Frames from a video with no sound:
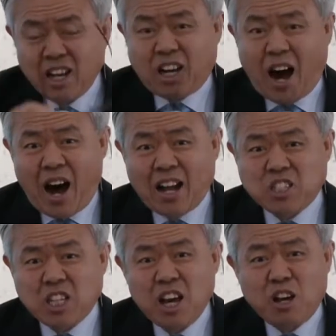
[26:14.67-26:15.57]

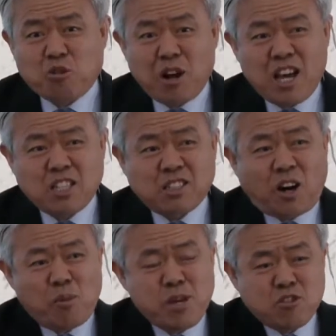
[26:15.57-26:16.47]
God's grace
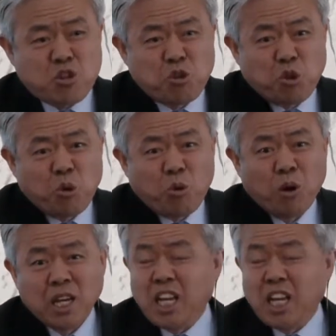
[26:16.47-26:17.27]
coming to you